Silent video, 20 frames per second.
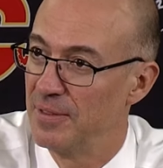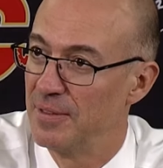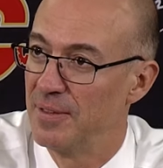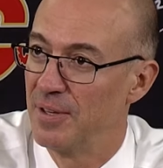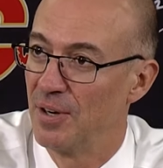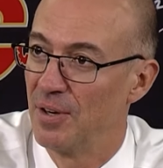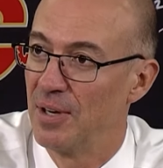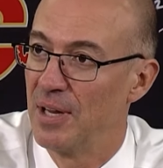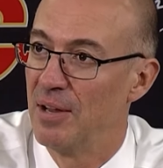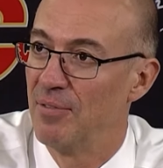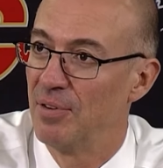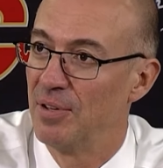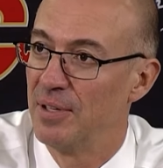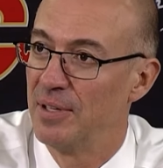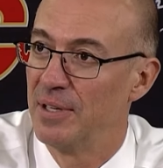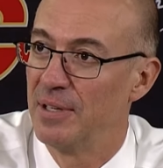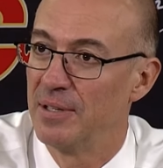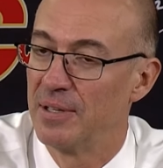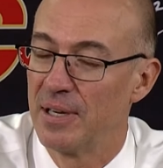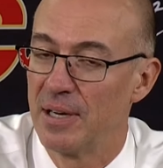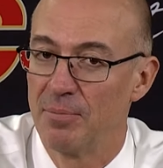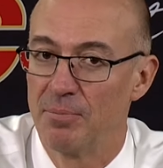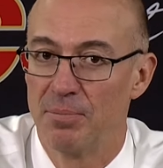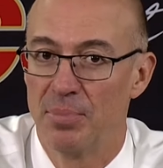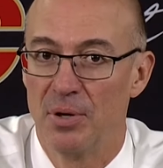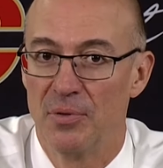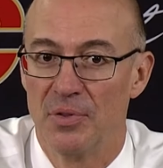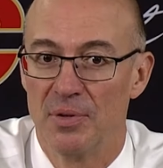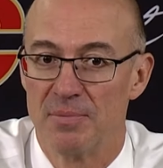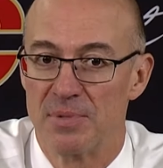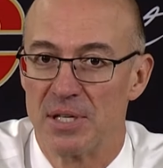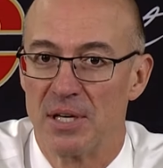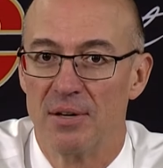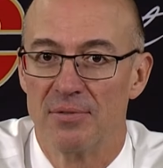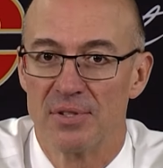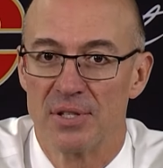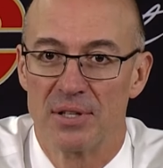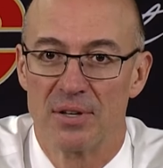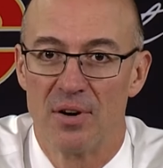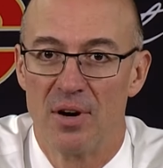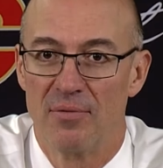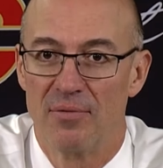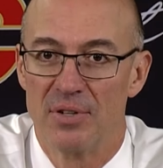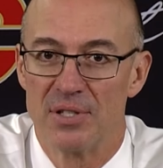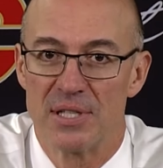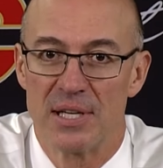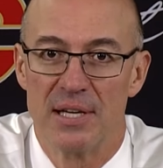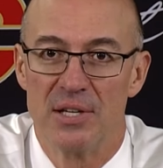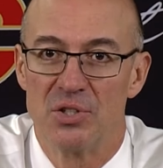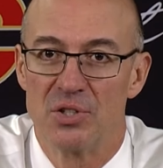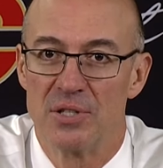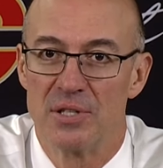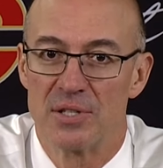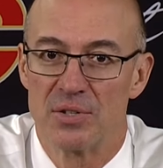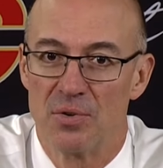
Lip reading: their level and put themselves in conversation.